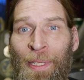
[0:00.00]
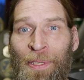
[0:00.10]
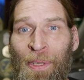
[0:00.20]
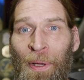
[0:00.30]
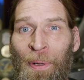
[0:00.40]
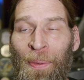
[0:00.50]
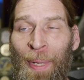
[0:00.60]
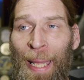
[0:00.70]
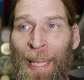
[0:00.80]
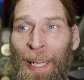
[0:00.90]

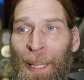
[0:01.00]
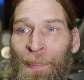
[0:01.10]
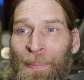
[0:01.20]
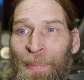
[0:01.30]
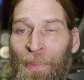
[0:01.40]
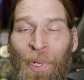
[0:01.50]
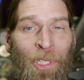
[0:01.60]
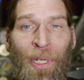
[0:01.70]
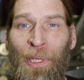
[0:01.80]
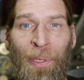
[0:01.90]
So, um,
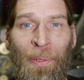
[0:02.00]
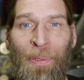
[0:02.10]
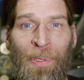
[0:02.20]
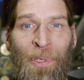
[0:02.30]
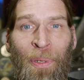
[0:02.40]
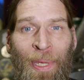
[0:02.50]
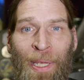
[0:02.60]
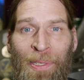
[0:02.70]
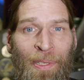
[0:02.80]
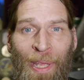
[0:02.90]
which includes new
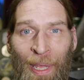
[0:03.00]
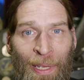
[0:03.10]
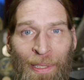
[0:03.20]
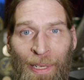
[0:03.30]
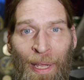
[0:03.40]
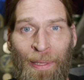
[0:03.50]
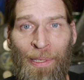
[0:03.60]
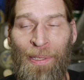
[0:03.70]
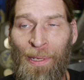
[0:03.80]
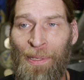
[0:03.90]
cases and
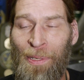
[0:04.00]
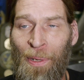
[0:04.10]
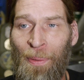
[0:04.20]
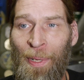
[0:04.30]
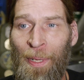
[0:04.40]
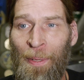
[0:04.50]
deaths. So,